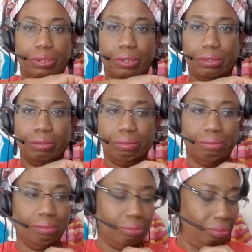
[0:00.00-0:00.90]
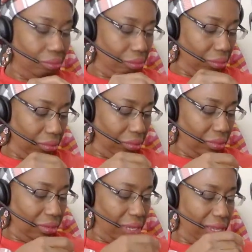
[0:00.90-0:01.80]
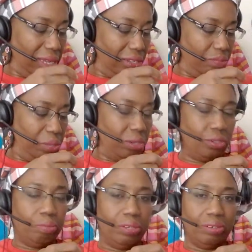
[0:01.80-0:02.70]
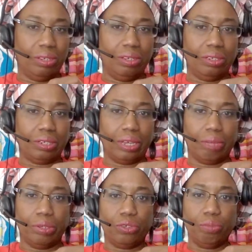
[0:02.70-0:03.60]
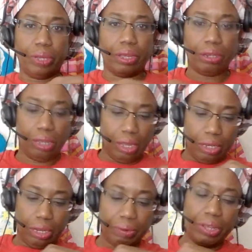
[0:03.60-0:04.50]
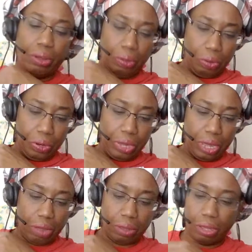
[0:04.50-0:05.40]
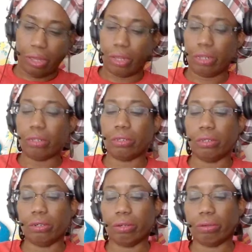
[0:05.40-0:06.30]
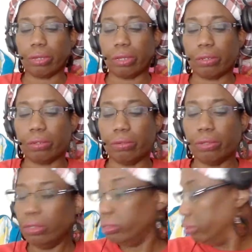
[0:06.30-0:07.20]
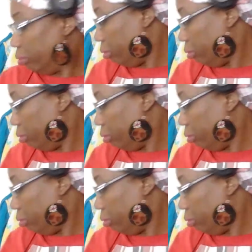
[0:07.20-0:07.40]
I didn't. Okay, I guess the pin should be on the inside, but too bad. There we go. Now, let's see here. I got two of these.